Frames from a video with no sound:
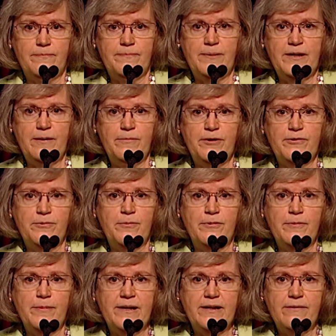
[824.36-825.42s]
Pam knows more
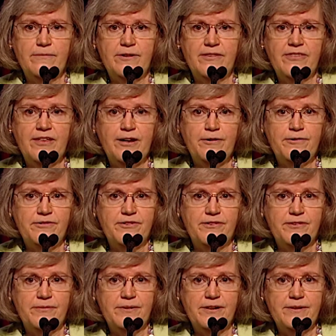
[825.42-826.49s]
about it,
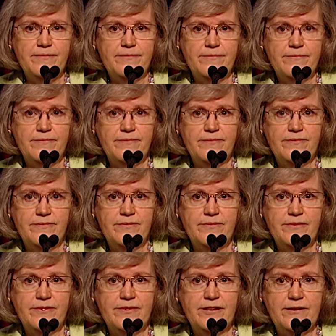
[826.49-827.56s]
thousands, right?
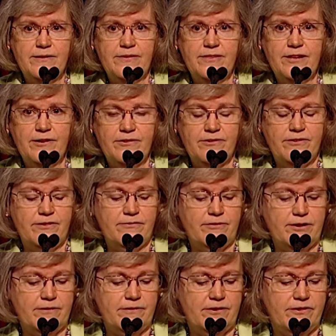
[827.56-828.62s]
Thousands of
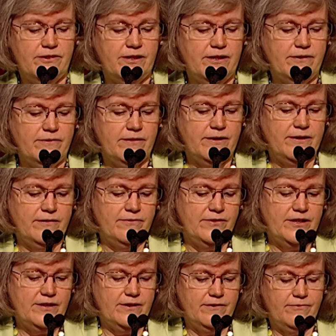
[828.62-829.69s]
veterans now have
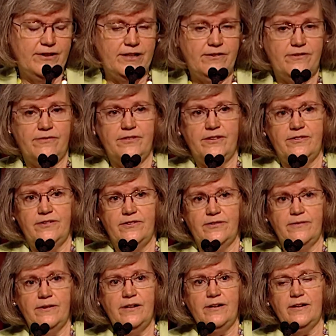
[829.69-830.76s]
taken advantage of this. It's
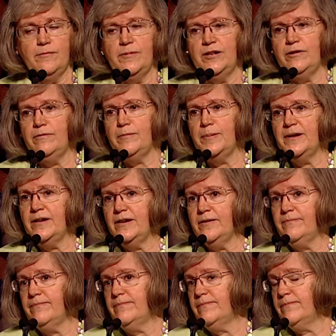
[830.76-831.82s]
great. I mean, you would
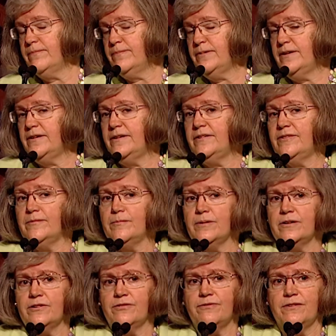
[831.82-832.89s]
pay pretty decent
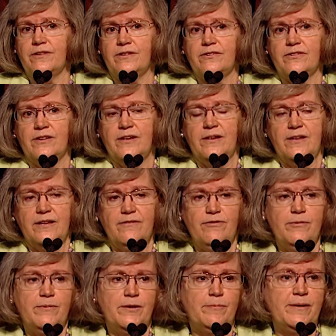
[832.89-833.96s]
bucks for this if
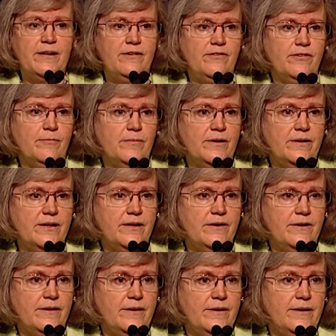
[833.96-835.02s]
you went and paid somebody.
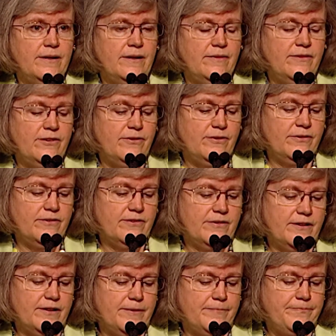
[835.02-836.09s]
And this is,
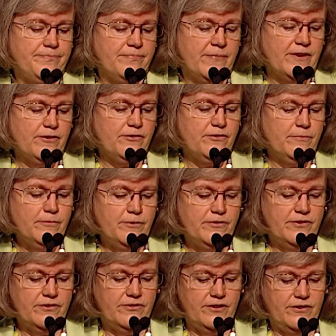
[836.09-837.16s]
there's some real
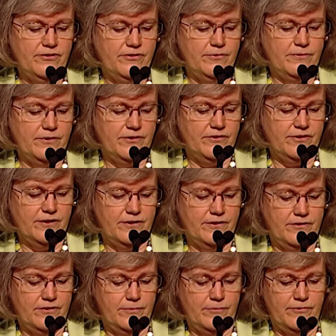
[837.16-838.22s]
success stories there
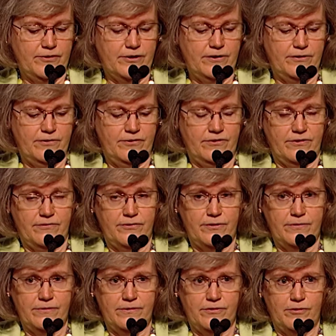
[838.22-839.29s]
some of our coaches have
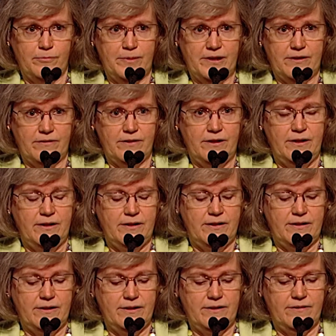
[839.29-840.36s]
told us about,
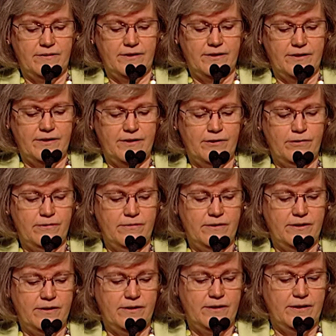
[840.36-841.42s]
and
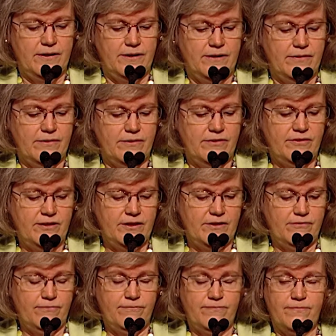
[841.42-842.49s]
including seeing
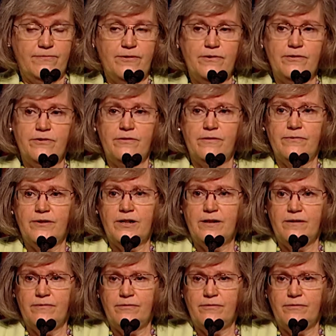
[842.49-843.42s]
folks who have gotten